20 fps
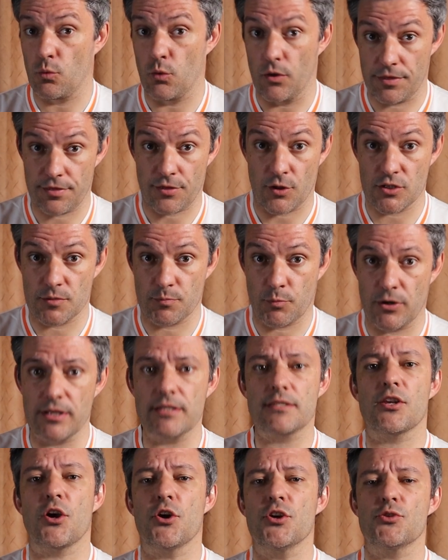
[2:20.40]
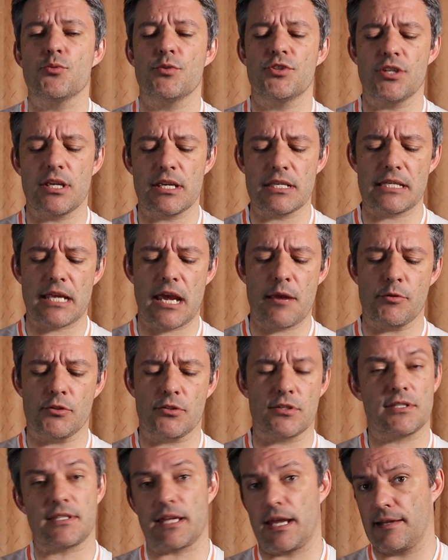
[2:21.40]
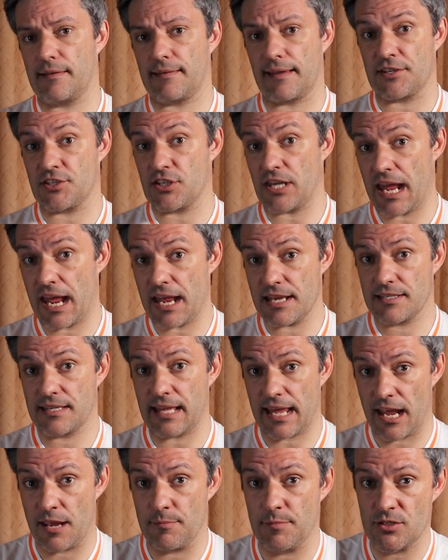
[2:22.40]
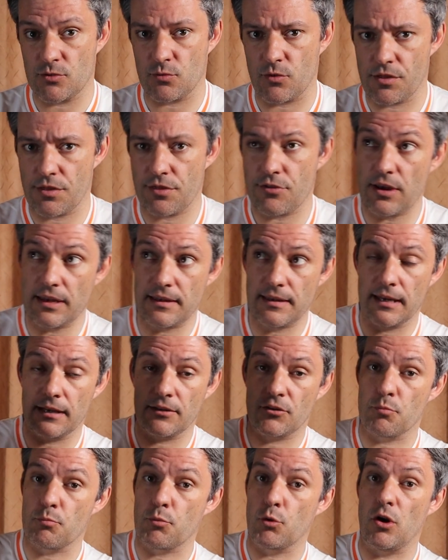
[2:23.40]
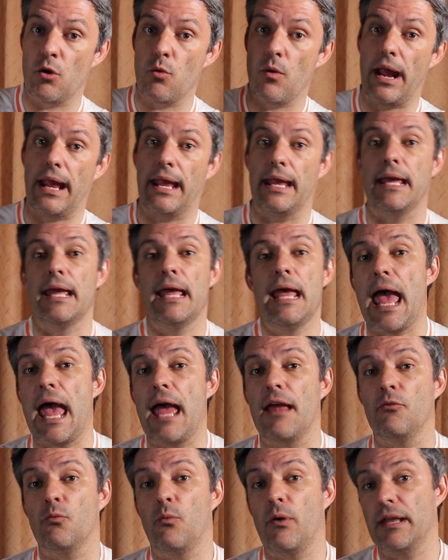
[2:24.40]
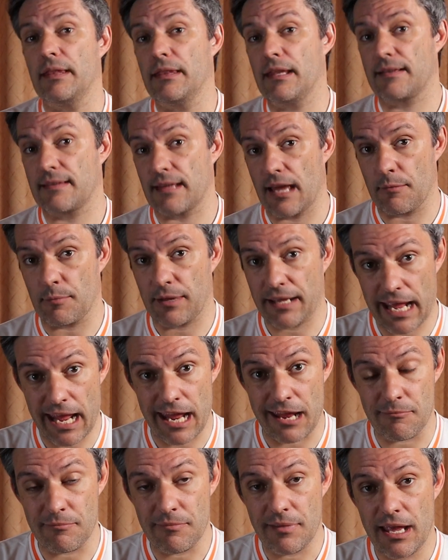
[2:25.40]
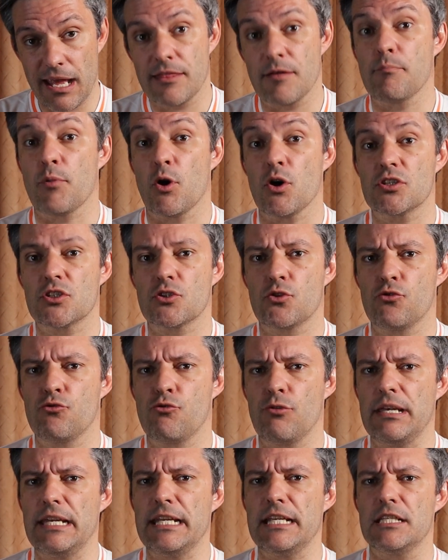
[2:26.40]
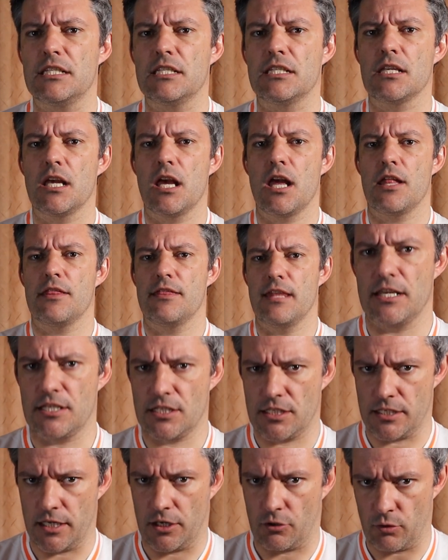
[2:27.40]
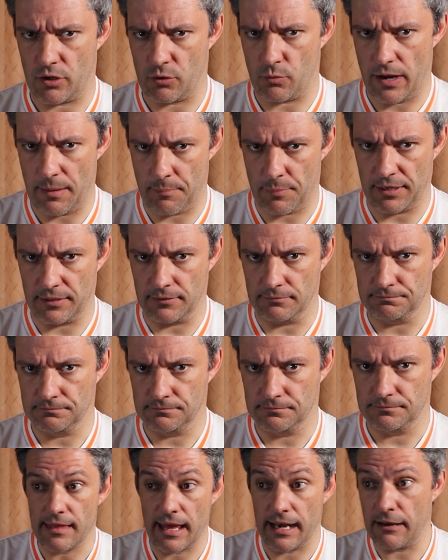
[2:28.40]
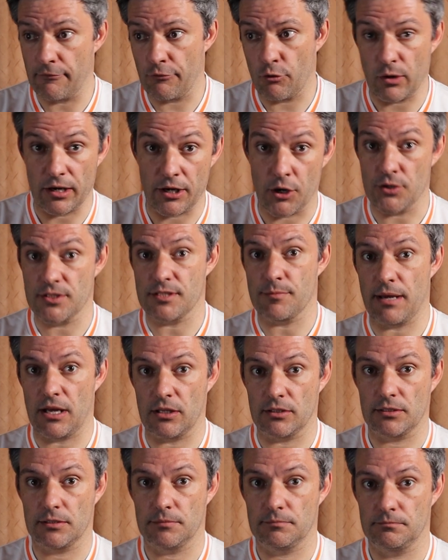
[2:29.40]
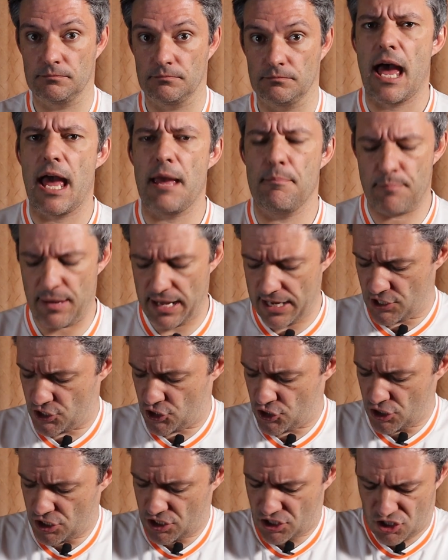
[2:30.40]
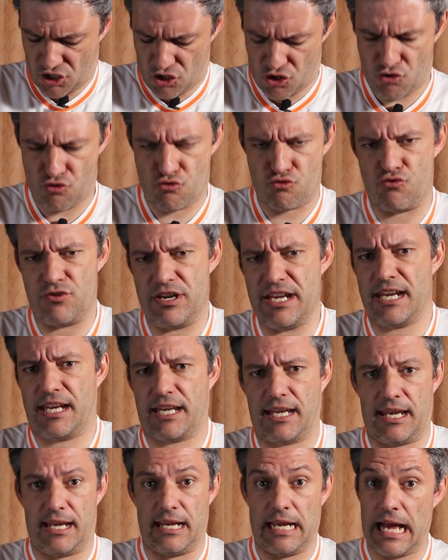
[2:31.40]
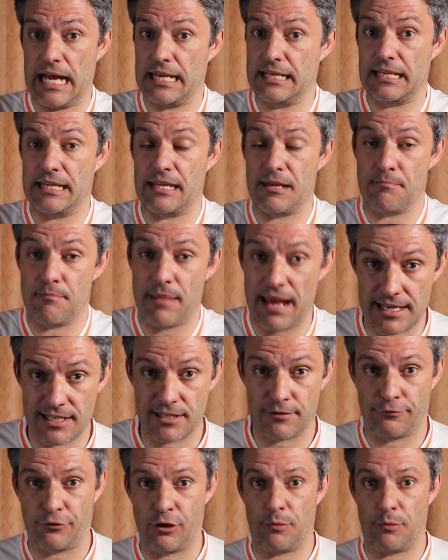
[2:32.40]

With those points, the hosts were just able to stay in touch as the ABs were threatening to pull away. And when the time came, the Boks could release their secret weapon that everyone knows about. A bench just creaking under the massive